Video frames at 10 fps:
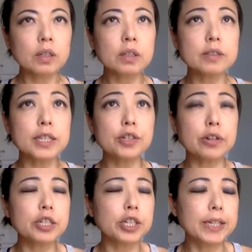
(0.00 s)

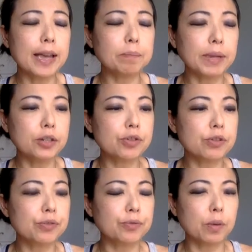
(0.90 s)
concentration camp
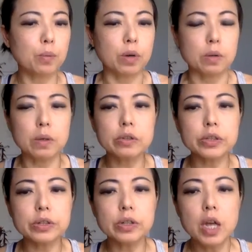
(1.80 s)
pictures from World War
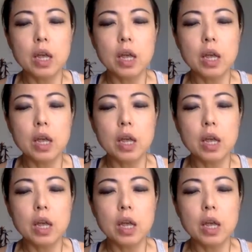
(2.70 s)
II,